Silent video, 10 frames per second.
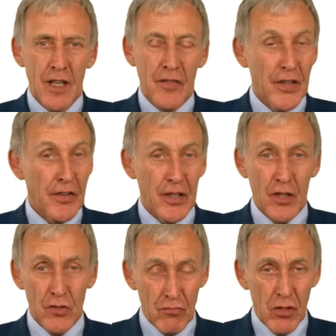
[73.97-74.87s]
If anything
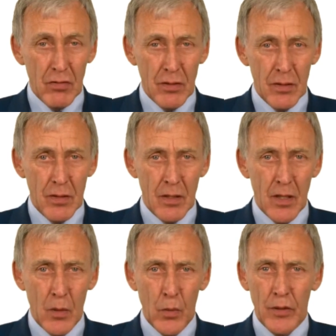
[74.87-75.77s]
goes wrong,
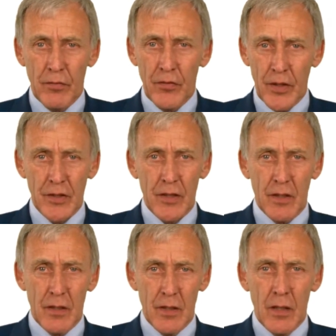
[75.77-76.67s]
we can fix
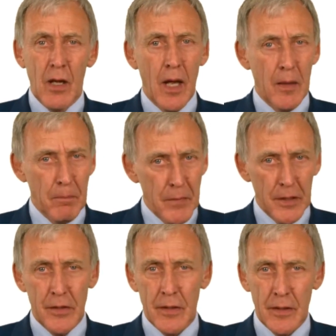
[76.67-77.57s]
it
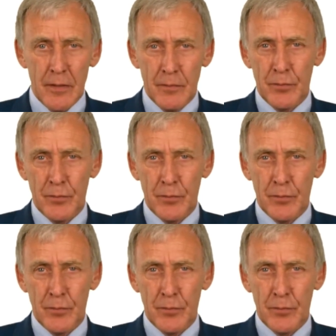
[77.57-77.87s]
immediately.